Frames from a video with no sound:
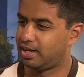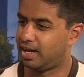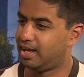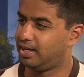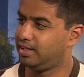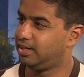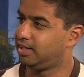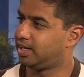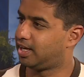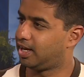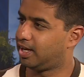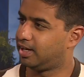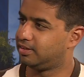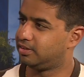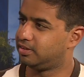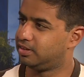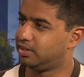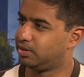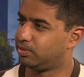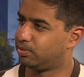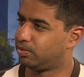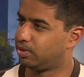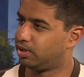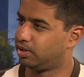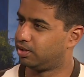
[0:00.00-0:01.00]
any
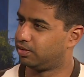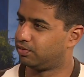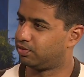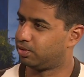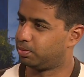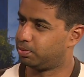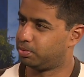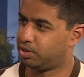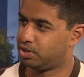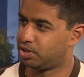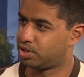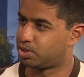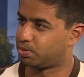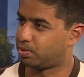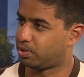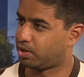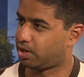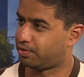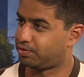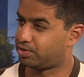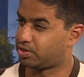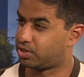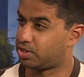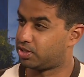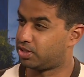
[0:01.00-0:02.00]
candidate running for municipal
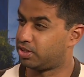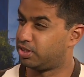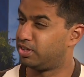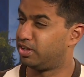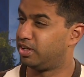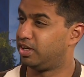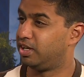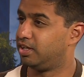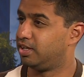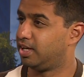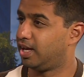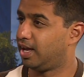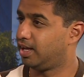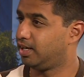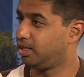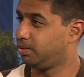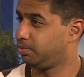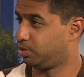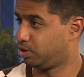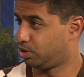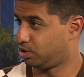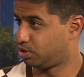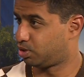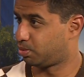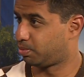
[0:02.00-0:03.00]
offices in any
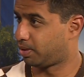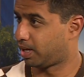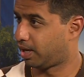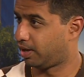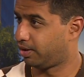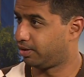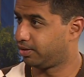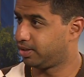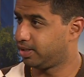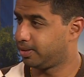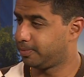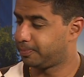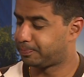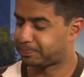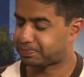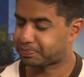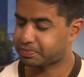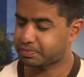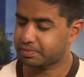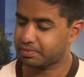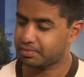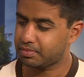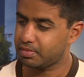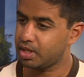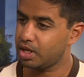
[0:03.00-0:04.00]
municipality
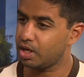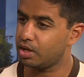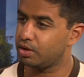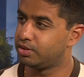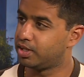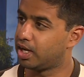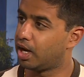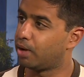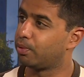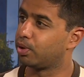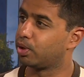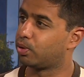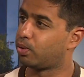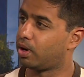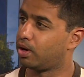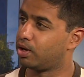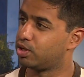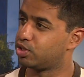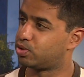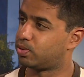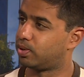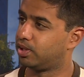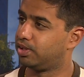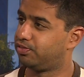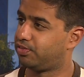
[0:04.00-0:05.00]
now
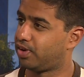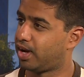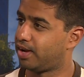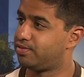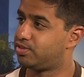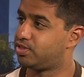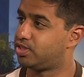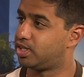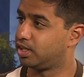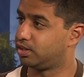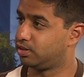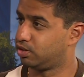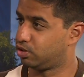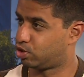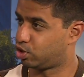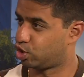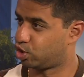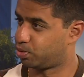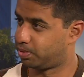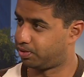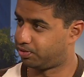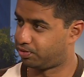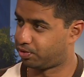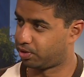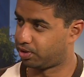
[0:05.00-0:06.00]
requires 25
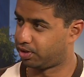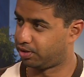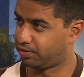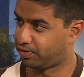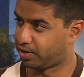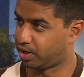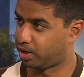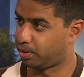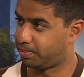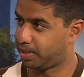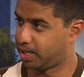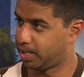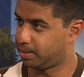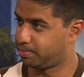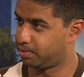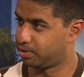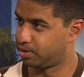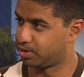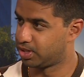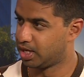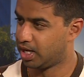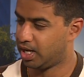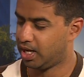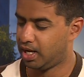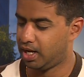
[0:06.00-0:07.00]
signatures before they file
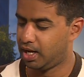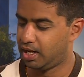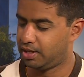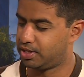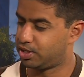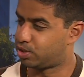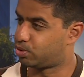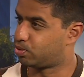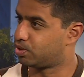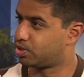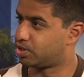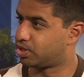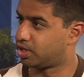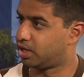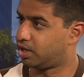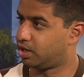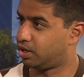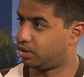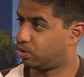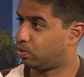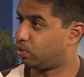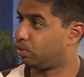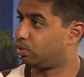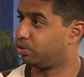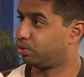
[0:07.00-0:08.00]
papers. This was
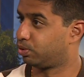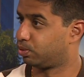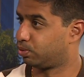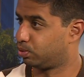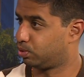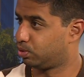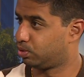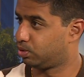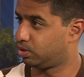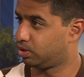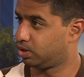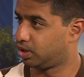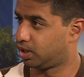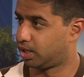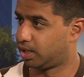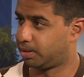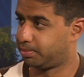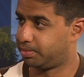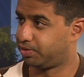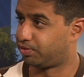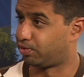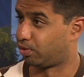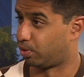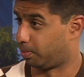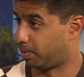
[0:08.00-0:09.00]
an older rule
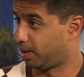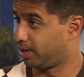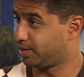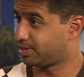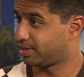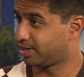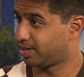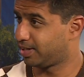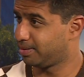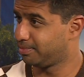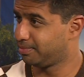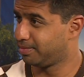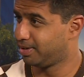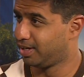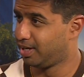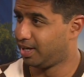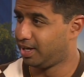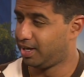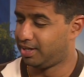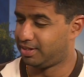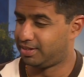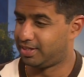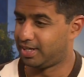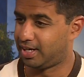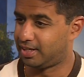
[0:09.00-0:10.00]
before my time
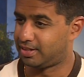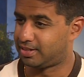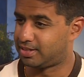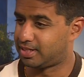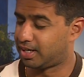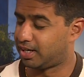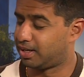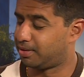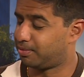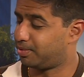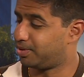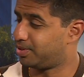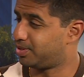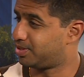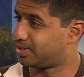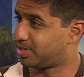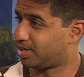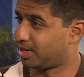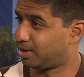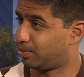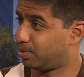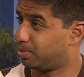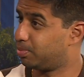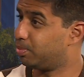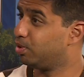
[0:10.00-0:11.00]
that was
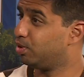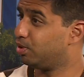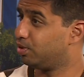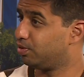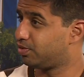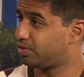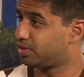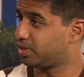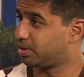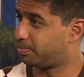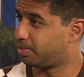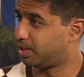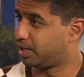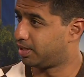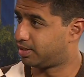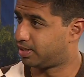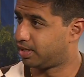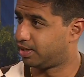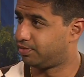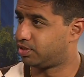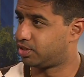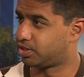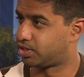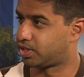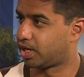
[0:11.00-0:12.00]
removed, but
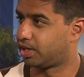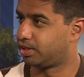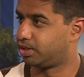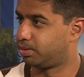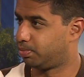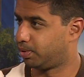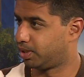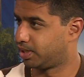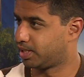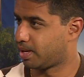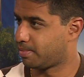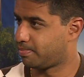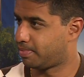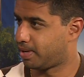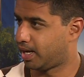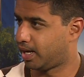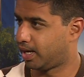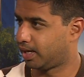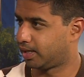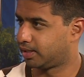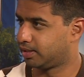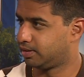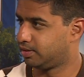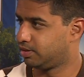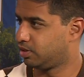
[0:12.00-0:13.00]
they've decided to bring that
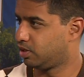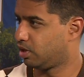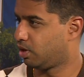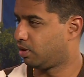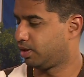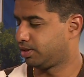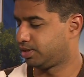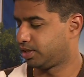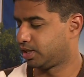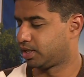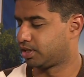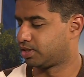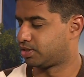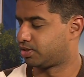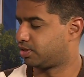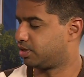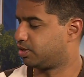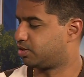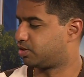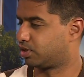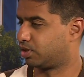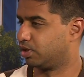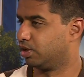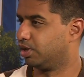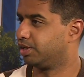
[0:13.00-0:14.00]
back. And I think
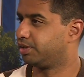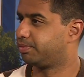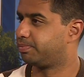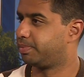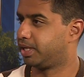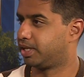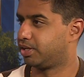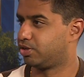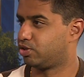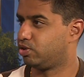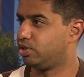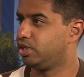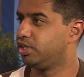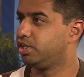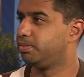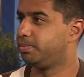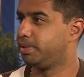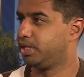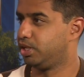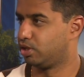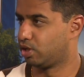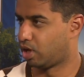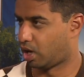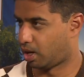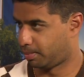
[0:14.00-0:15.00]
it's good, because you need to
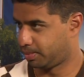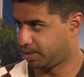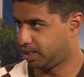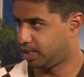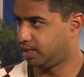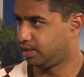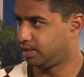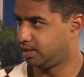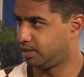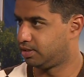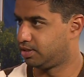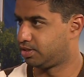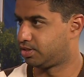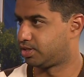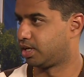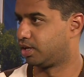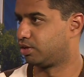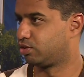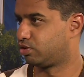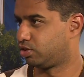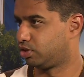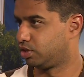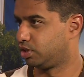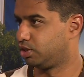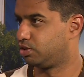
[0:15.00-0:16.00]
be nominated
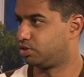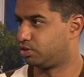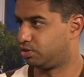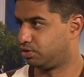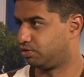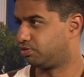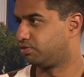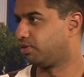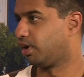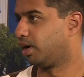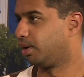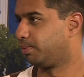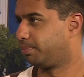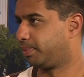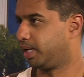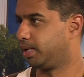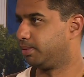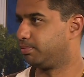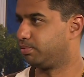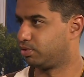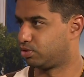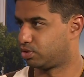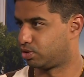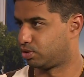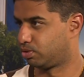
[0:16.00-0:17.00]
essentially to file
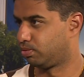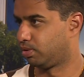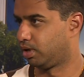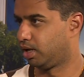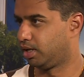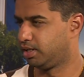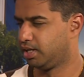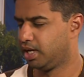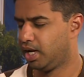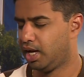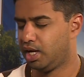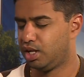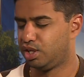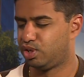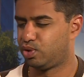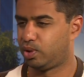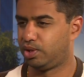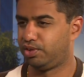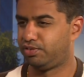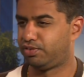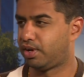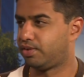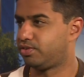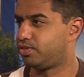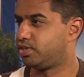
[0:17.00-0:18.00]
papers to run.
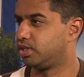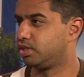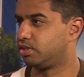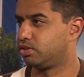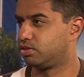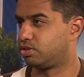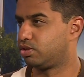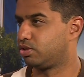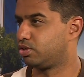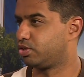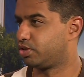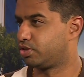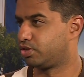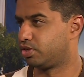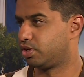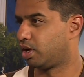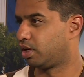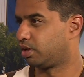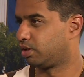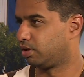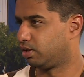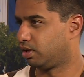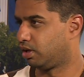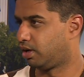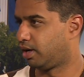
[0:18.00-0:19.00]
25 signatures is
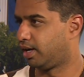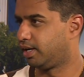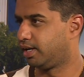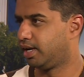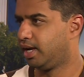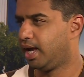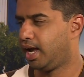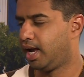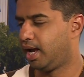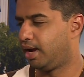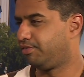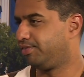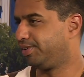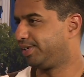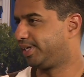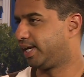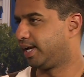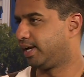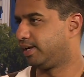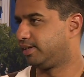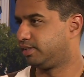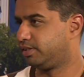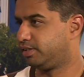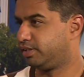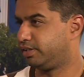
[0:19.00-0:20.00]
not a lot. Every
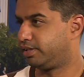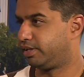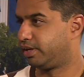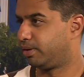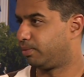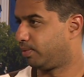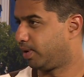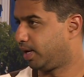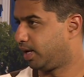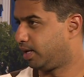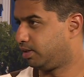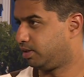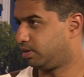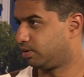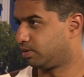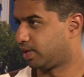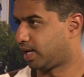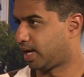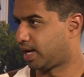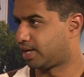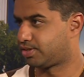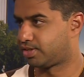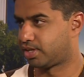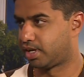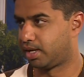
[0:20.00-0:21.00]
candidate that ran here
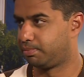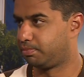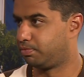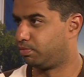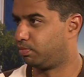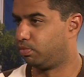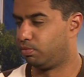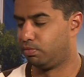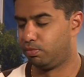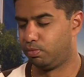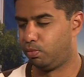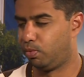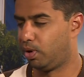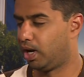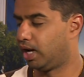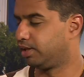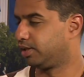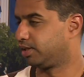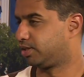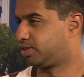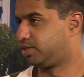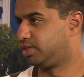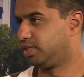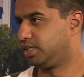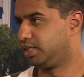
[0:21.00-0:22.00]
last time well
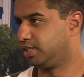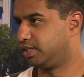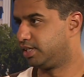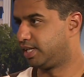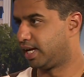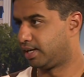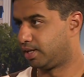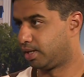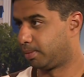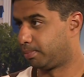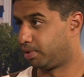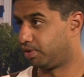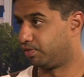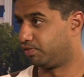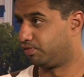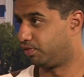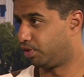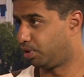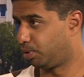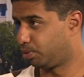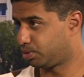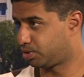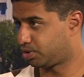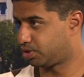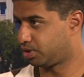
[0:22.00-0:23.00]
exceeded that number of
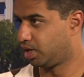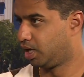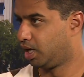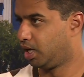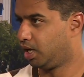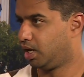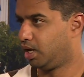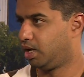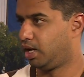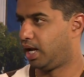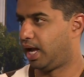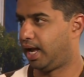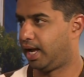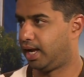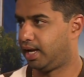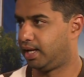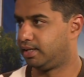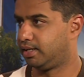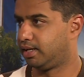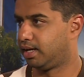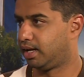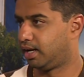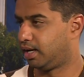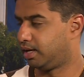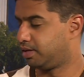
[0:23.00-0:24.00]
votes,
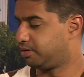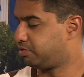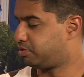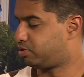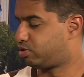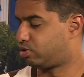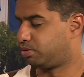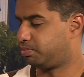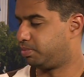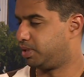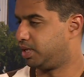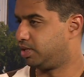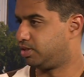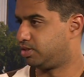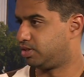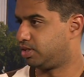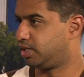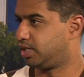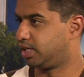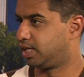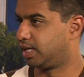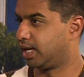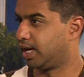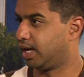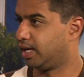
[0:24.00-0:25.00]
and it should be easy
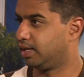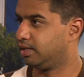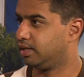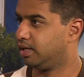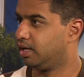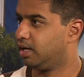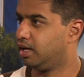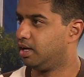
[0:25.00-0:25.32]
to get.